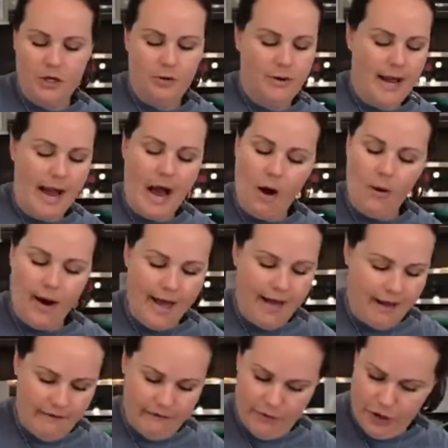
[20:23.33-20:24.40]
can do it
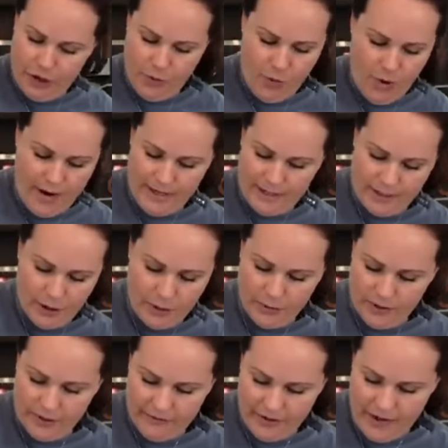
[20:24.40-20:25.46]
however you want. It's
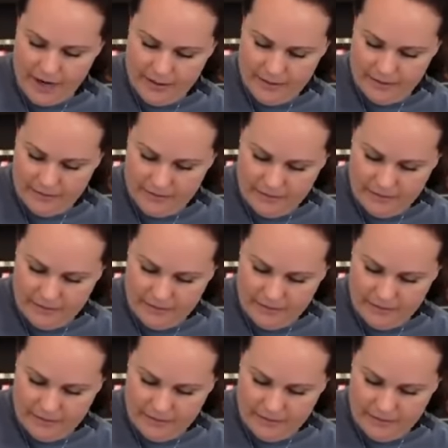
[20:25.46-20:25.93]
totally fine.